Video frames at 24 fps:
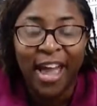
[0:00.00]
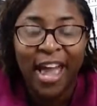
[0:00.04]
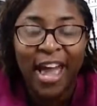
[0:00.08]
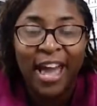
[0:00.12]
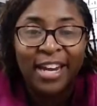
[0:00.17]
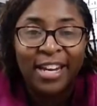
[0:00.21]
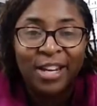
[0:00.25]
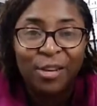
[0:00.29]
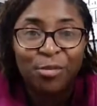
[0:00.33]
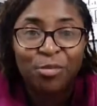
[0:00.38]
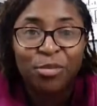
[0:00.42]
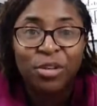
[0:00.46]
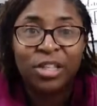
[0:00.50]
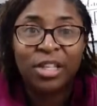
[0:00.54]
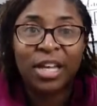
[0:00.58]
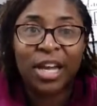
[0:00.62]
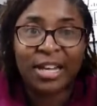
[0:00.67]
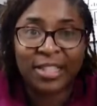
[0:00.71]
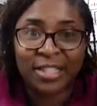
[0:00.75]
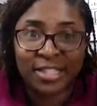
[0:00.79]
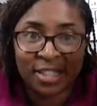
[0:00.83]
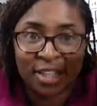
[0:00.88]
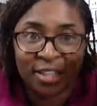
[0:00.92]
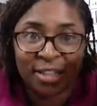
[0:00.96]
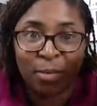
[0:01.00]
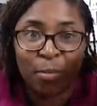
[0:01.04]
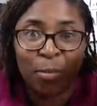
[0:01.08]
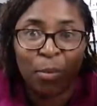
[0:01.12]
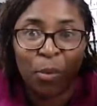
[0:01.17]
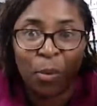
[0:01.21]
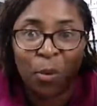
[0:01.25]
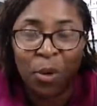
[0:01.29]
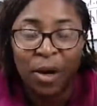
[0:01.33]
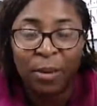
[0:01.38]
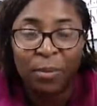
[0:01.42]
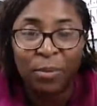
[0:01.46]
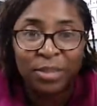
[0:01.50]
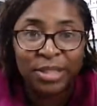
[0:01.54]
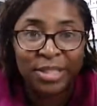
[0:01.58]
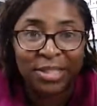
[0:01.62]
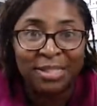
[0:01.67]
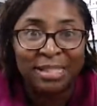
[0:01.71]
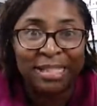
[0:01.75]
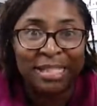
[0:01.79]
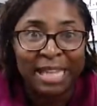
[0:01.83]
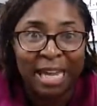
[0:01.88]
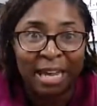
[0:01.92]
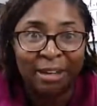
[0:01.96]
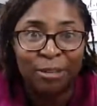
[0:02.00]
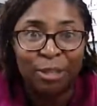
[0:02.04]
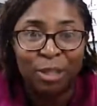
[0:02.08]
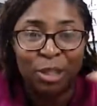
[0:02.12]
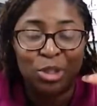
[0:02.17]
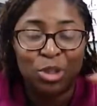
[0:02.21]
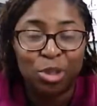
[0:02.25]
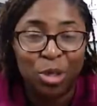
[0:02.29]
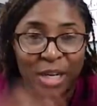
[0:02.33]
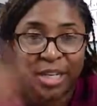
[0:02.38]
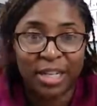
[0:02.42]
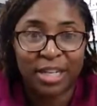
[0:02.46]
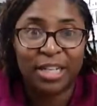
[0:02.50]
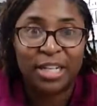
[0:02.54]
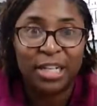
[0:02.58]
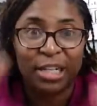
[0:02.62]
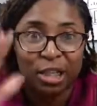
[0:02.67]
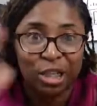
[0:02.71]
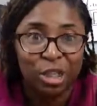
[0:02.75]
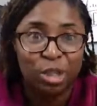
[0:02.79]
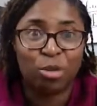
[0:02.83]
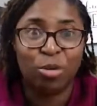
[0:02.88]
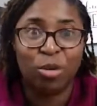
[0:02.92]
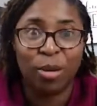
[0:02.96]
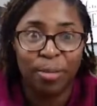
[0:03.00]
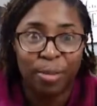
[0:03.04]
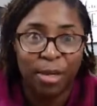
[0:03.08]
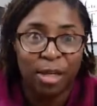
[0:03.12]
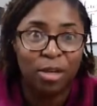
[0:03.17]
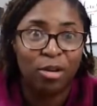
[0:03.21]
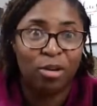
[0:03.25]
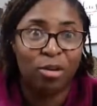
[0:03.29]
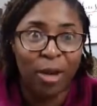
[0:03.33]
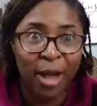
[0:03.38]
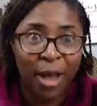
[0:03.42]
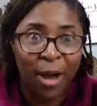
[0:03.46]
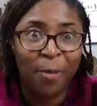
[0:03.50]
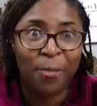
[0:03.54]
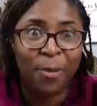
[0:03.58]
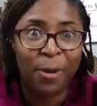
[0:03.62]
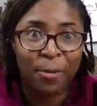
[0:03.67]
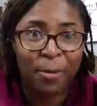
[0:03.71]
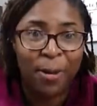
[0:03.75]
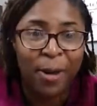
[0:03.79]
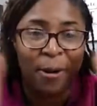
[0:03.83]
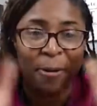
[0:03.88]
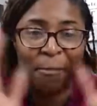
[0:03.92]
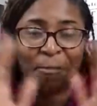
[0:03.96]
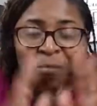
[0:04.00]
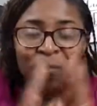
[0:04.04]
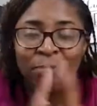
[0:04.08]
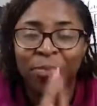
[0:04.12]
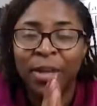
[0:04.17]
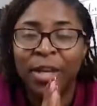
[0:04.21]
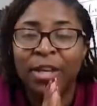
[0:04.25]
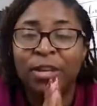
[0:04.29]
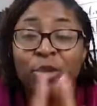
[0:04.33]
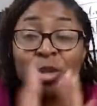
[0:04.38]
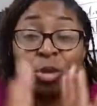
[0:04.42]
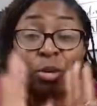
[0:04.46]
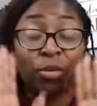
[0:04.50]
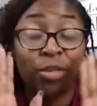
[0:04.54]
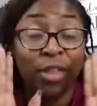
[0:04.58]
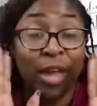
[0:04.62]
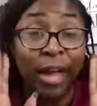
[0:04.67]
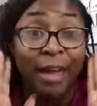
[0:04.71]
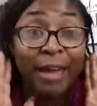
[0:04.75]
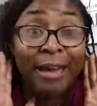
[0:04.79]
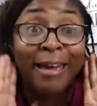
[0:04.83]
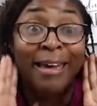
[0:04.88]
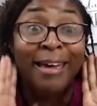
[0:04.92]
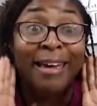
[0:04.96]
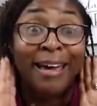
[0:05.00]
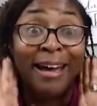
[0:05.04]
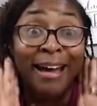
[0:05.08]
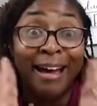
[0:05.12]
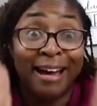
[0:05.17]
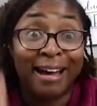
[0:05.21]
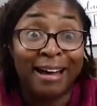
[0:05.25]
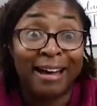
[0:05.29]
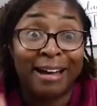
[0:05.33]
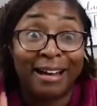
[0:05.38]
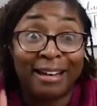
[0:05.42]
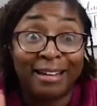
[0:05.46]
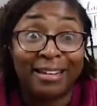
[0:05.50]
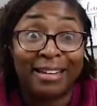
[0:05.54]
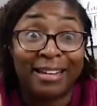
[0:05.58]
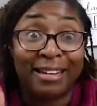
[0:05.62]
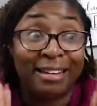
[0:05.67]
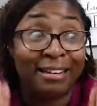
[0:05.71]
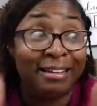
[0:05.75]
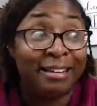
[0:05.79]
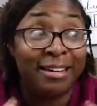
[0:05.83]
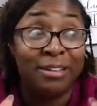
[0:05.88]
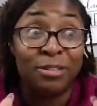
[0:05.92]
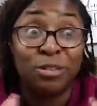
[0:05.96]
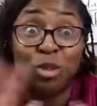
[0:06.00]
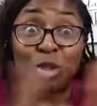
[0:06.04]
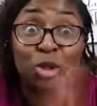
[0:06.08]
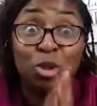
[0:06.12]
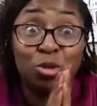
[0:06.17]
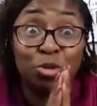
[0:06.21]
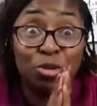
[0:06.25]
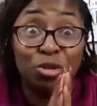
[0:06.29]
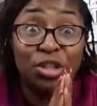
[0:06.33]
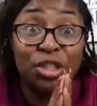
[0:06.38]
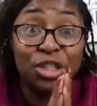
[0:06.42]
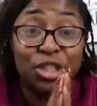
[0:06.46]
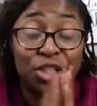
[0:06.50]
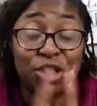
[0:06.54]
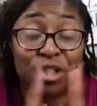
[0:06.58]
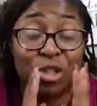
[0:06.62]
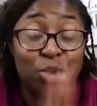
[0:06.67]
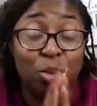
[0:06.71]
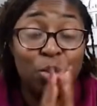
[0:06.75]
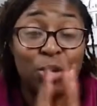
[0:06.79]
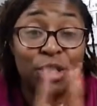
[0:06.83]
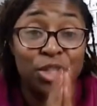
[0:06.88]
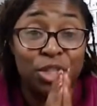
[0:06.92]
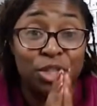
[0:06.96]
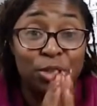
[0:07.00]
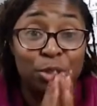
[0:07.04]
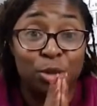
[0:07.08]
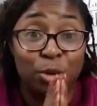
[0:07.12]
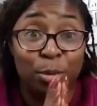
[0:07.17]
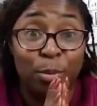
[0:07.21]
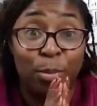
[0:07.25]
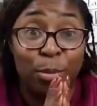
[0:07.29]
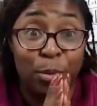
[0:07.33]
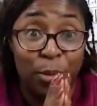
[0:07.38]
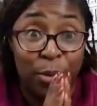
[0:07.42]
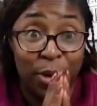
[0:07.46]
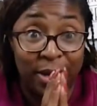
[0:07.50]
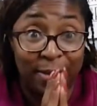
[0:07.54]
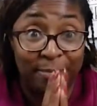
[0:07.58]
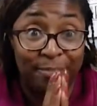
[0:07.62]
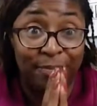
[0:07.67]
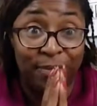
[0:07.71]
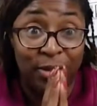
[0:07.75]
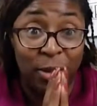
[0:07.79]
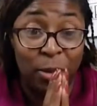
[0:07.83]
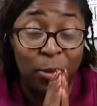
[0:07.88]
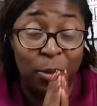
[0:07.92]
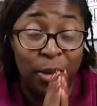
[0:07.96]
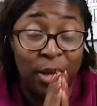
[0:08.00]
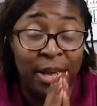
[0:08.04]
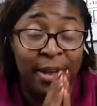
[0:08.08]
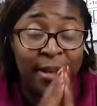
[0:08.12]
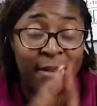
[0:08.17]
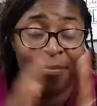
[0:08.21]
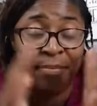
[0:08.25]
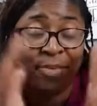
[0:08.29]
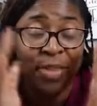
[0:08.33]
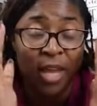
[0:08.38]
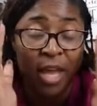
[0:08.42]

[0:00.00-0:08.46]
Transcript: and he realized that the boy was down in the truck, and he's screaming, help, help, help. So thank God he didn't squish this little boy. Okay.